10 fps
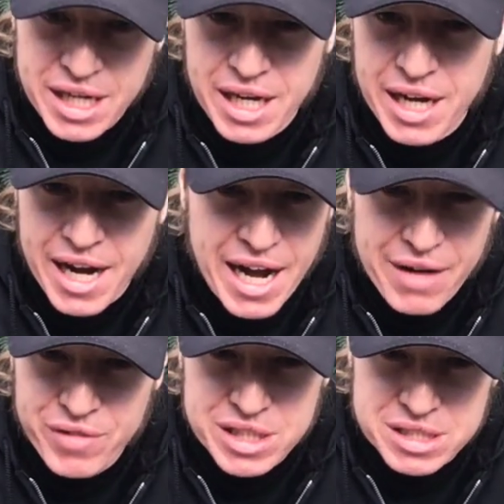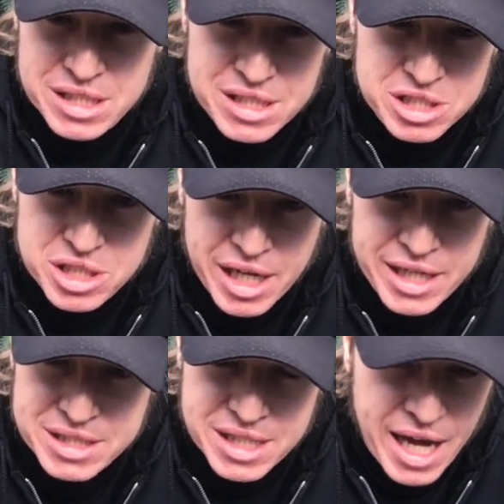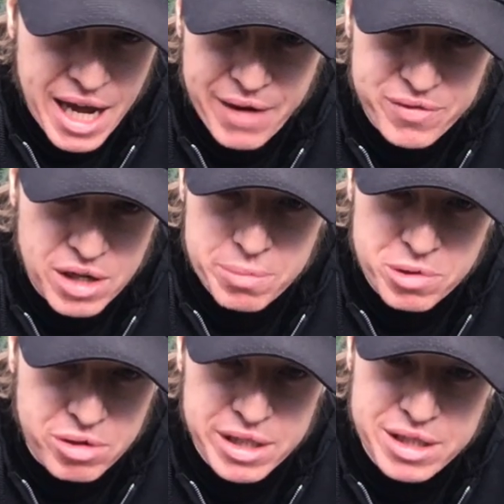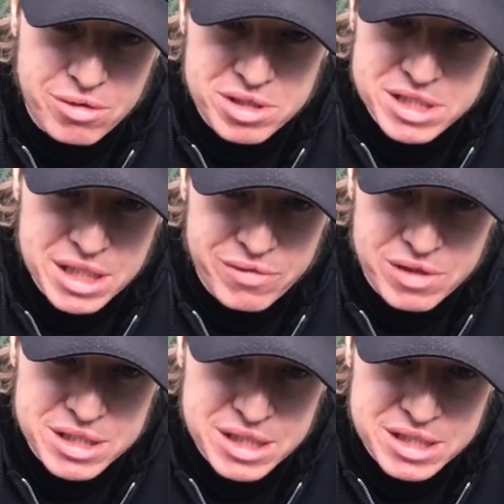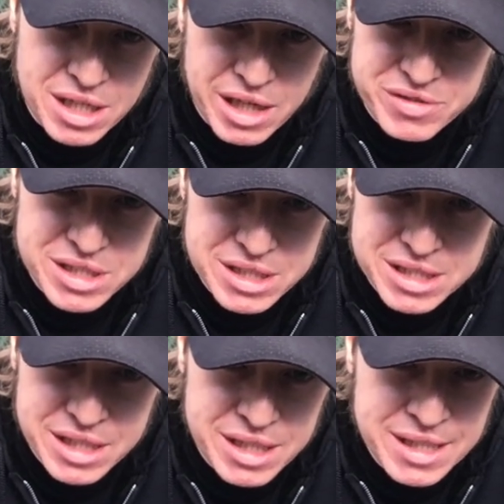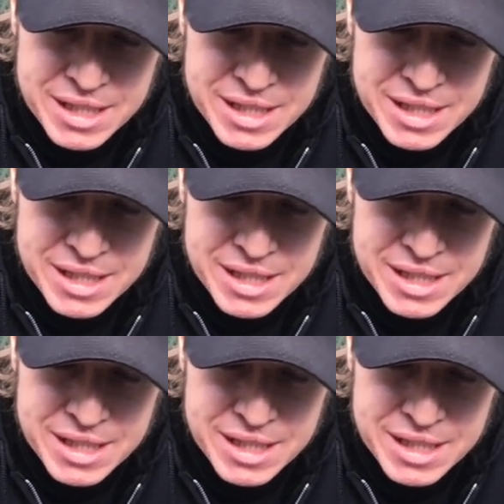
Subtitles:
Obviously, the Giants have to upgrade their receivers this offseason.